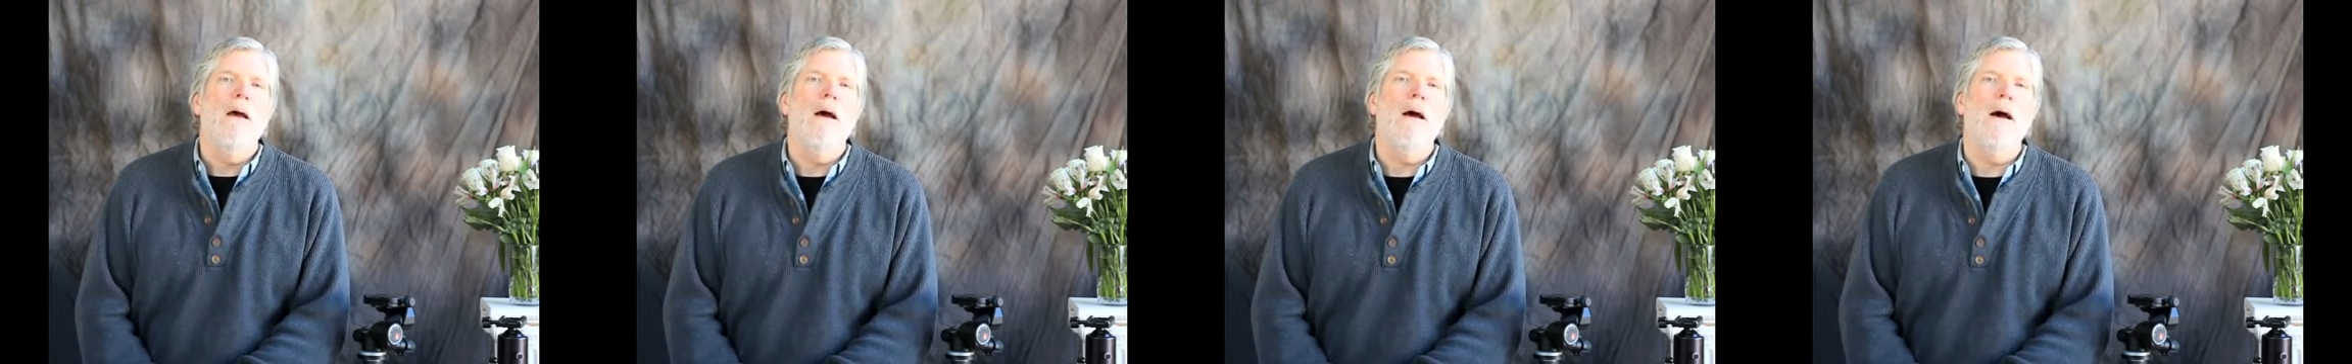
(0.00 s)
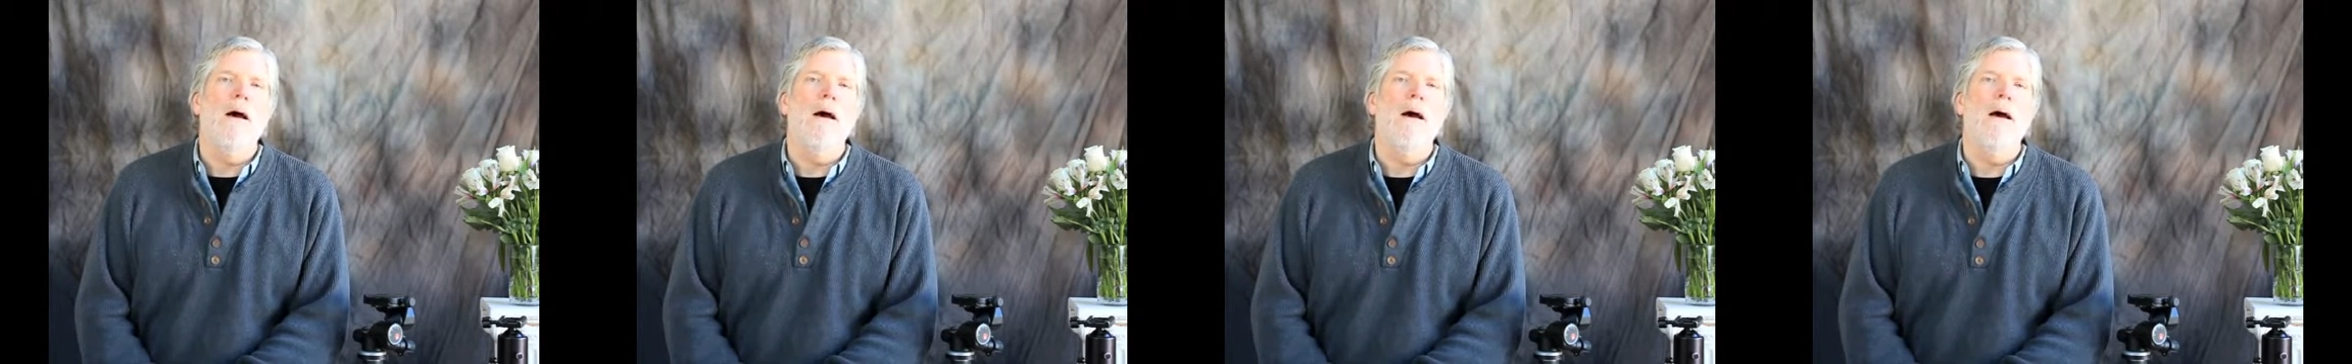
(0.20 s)

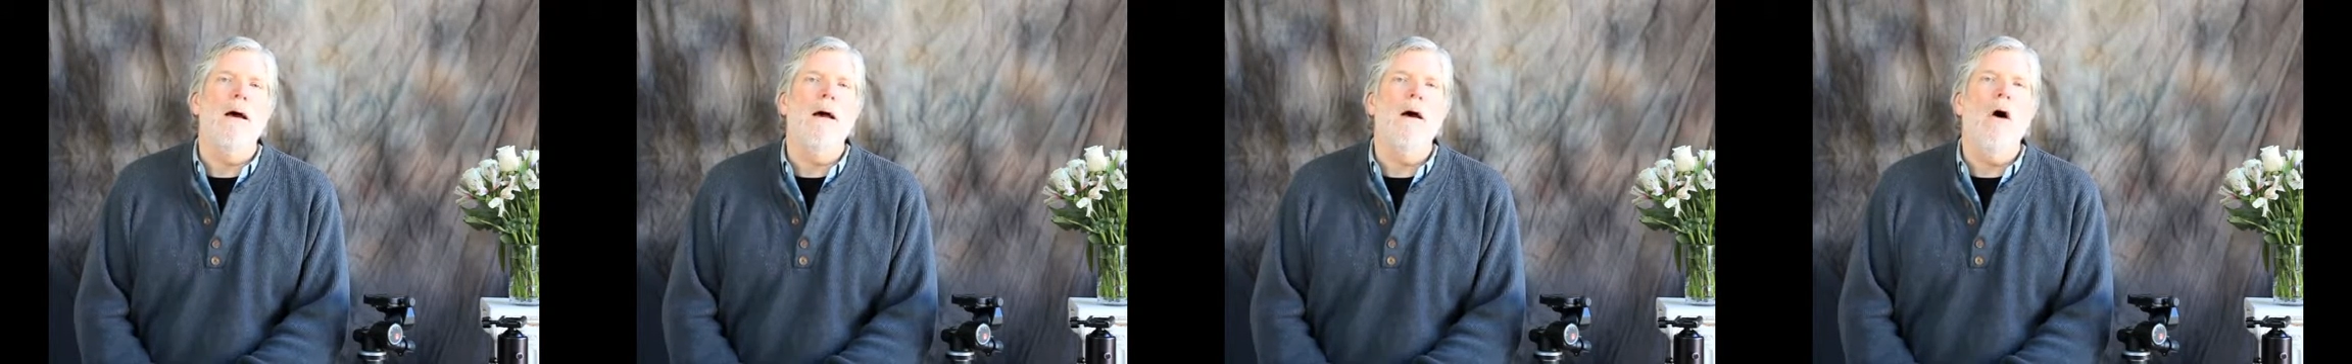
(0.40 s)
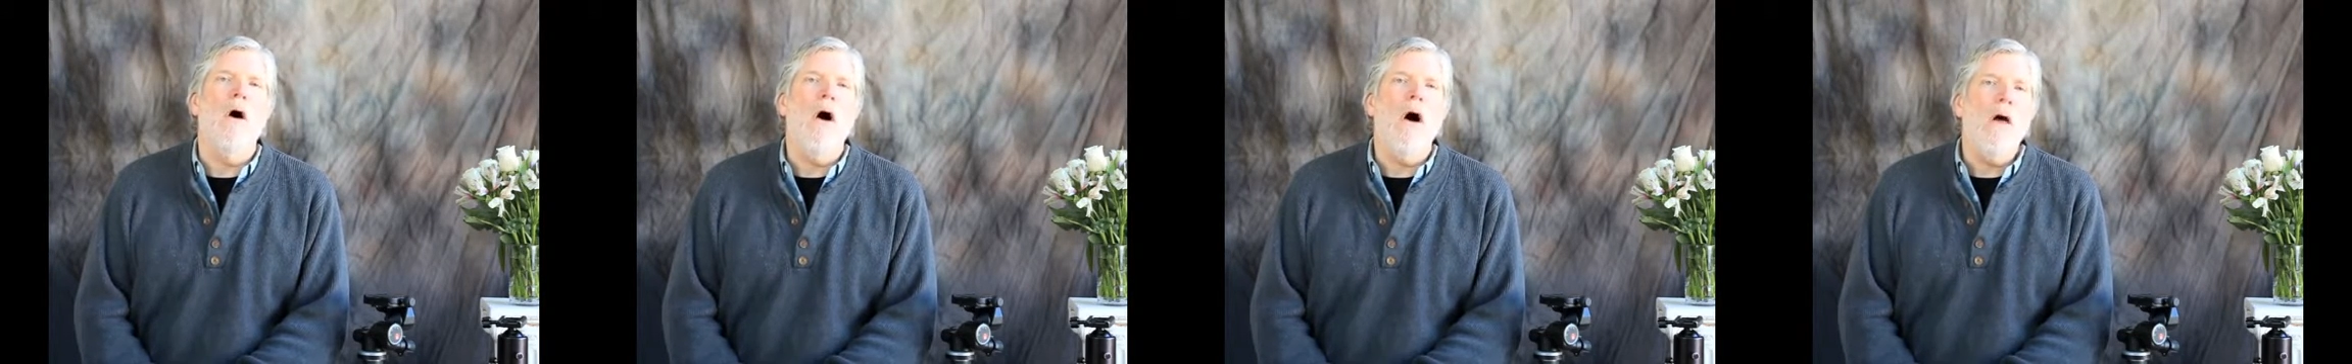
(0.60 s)

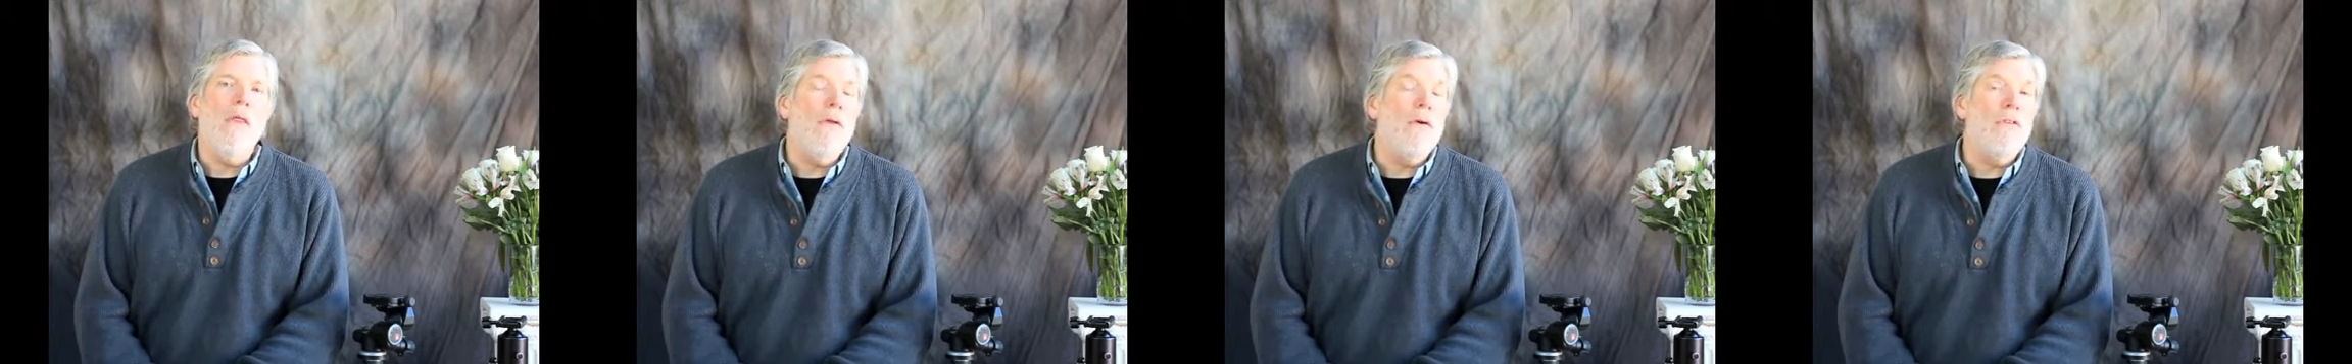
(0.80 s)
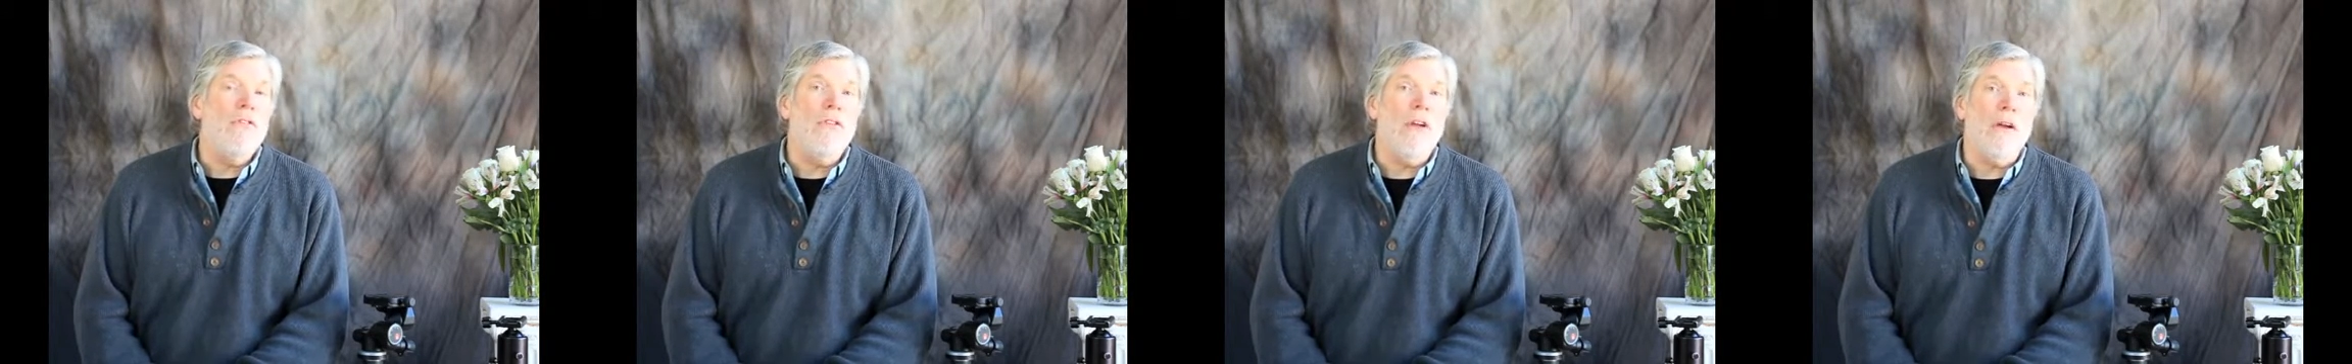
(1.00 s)
All
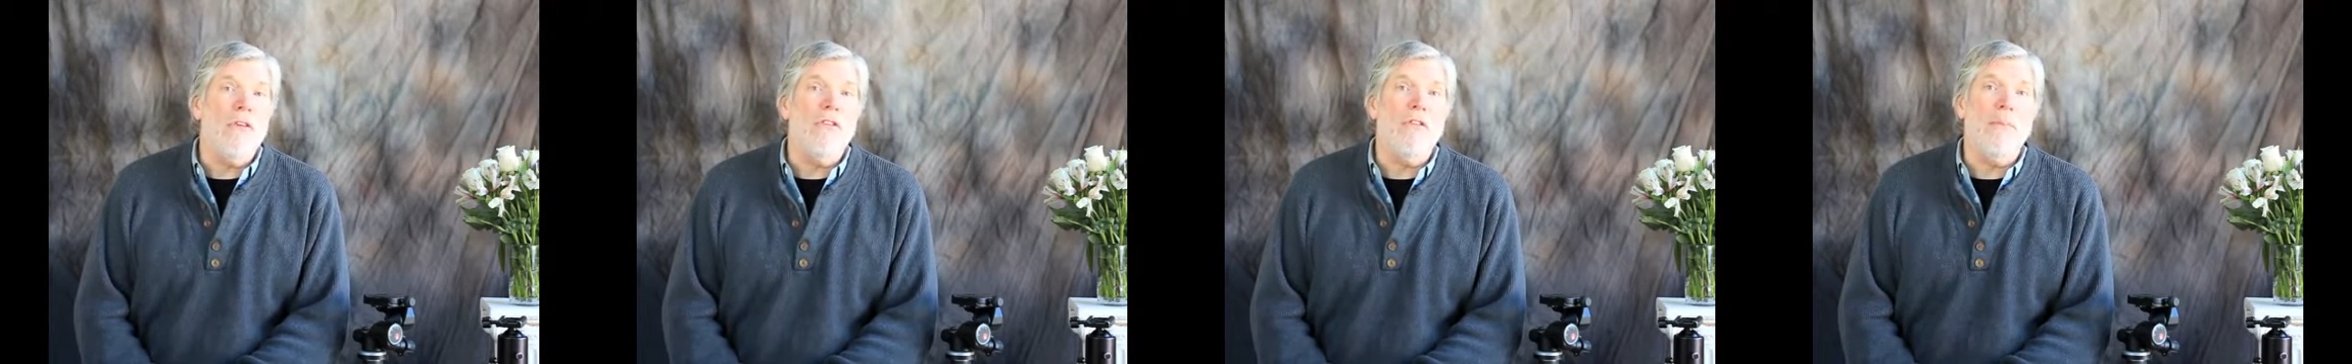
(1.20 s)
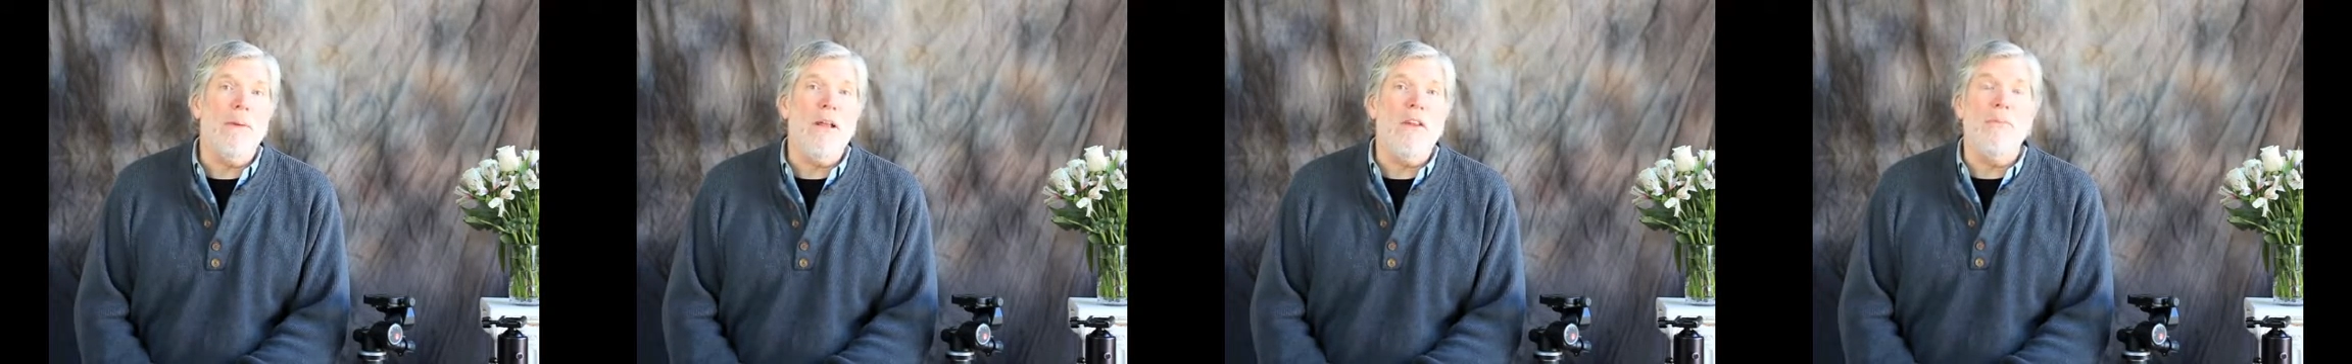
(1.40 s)
those shutter
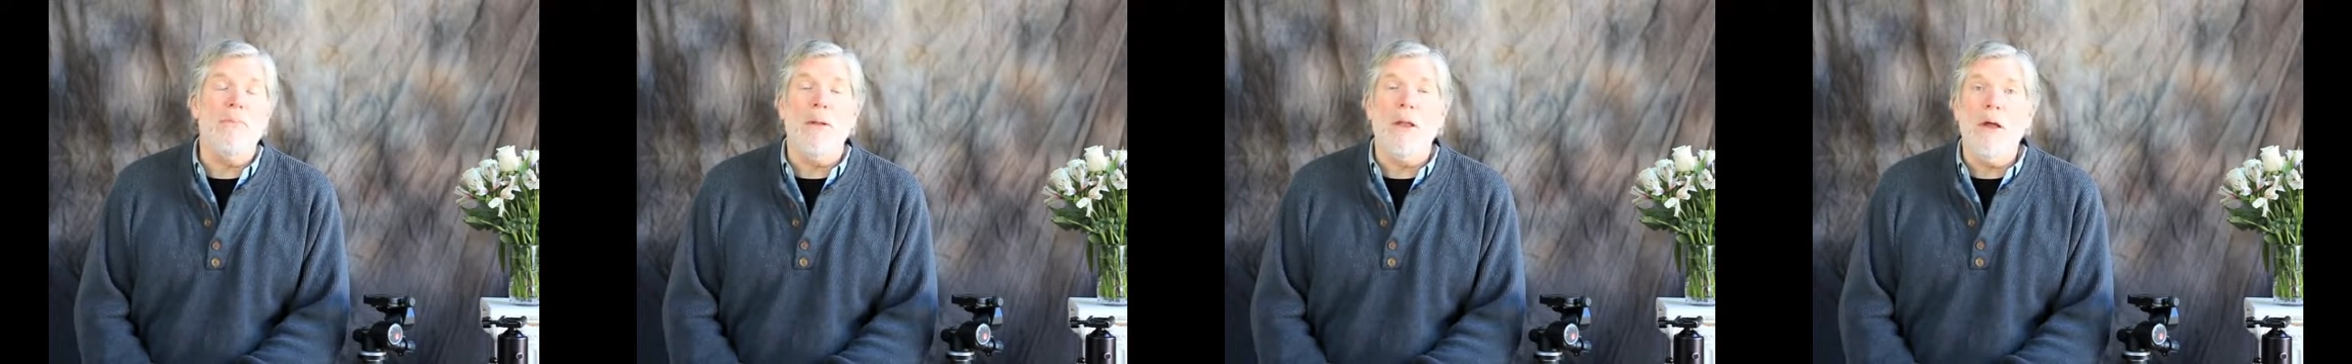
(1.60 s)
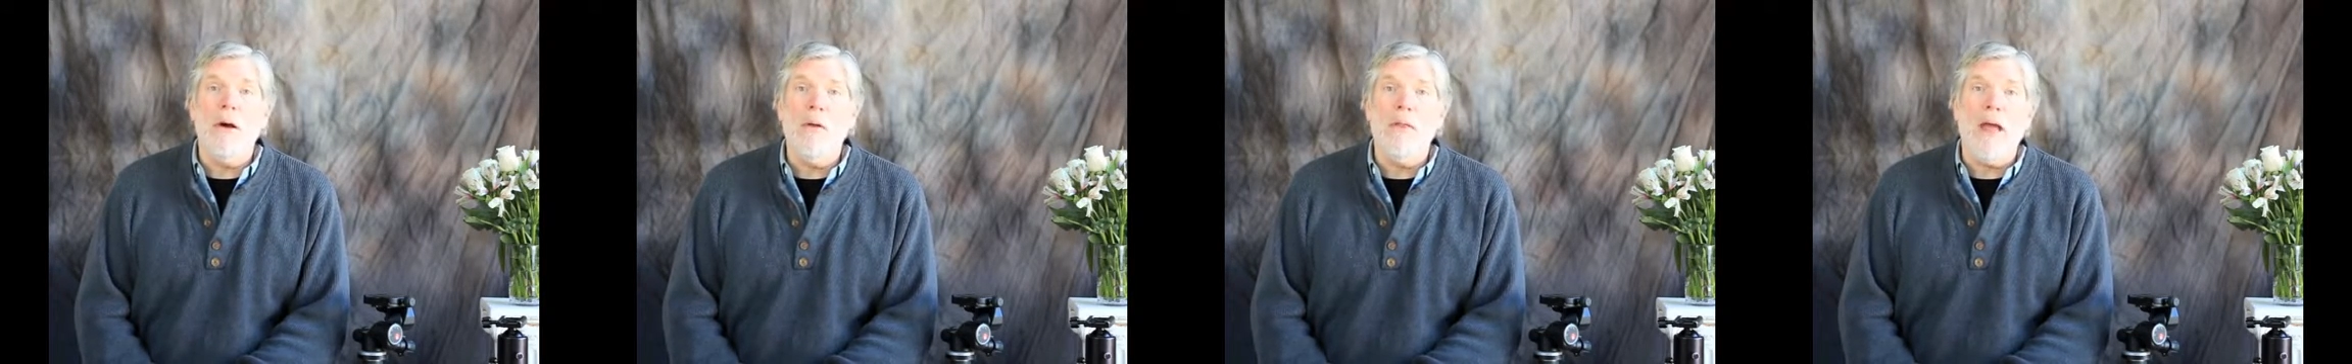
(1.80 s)
speeds
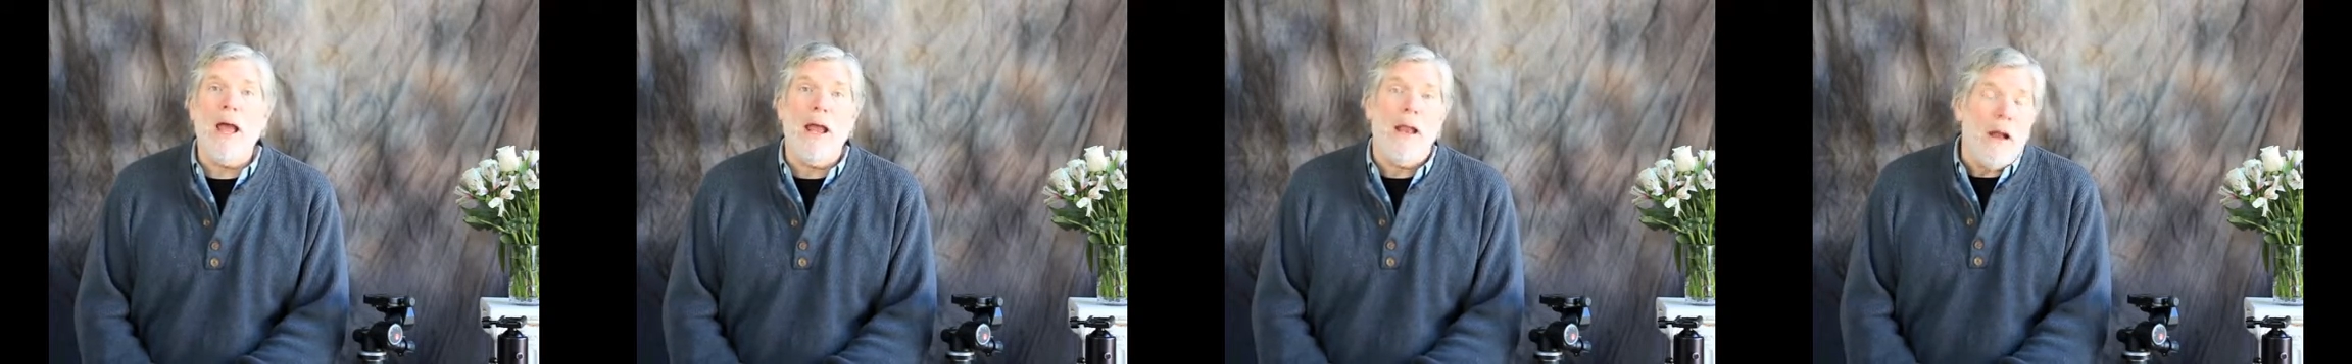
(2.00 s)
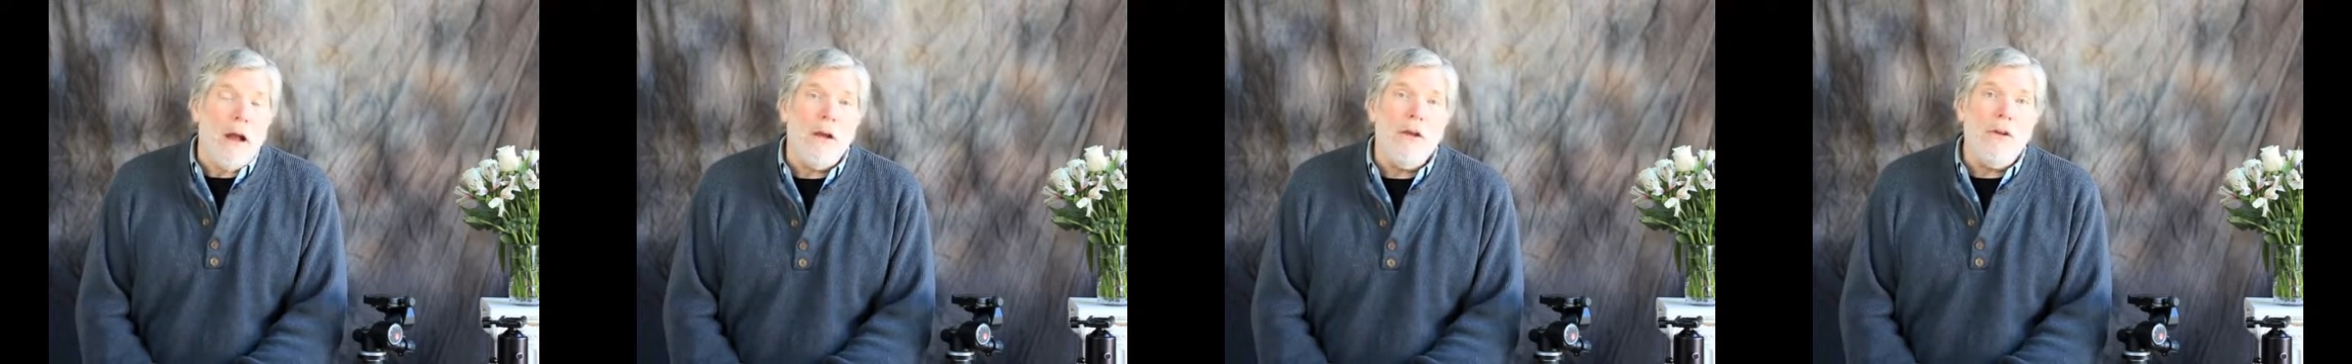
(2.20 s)
below
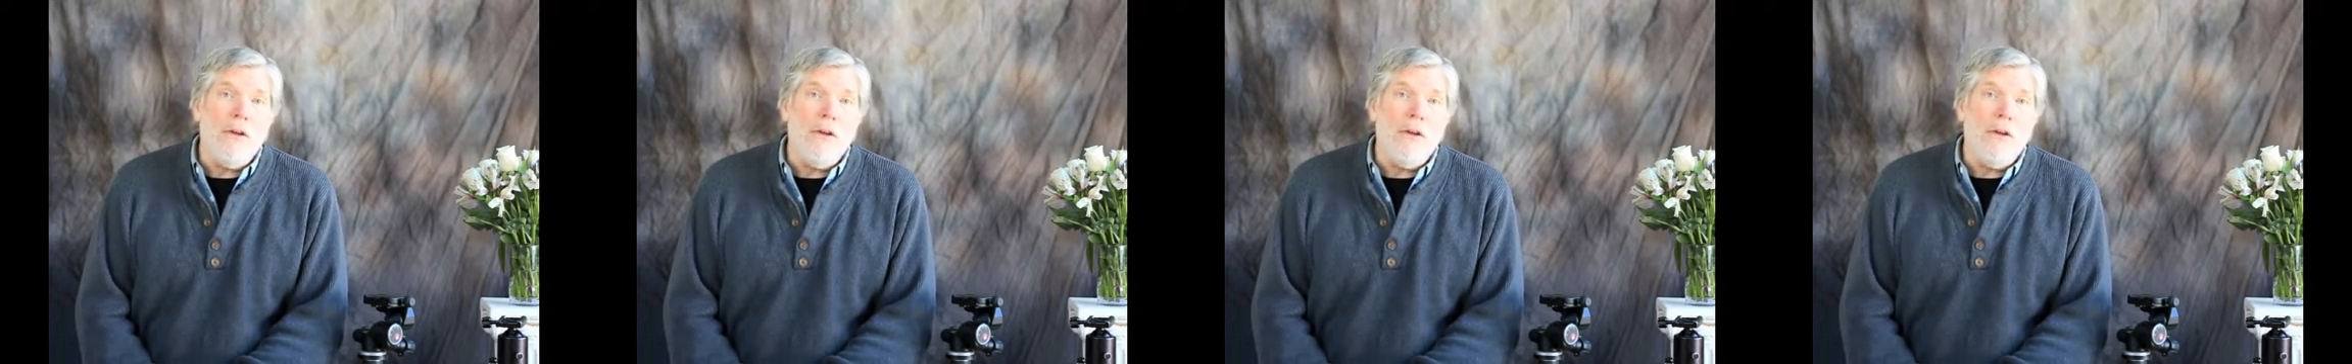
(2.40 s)
that are